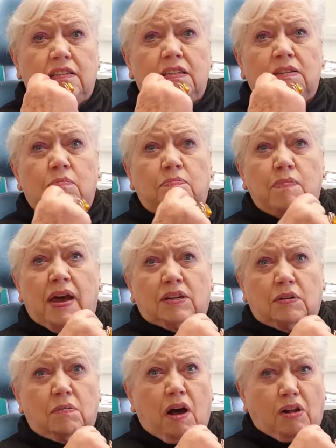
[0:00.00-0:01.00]
a
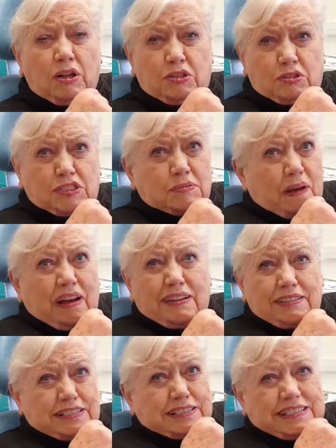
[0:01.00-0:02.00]
Meghan Markle
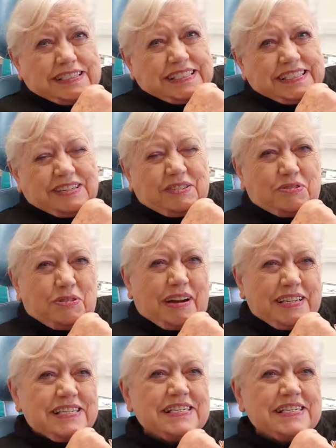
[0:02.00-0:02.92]
smile. Not quite.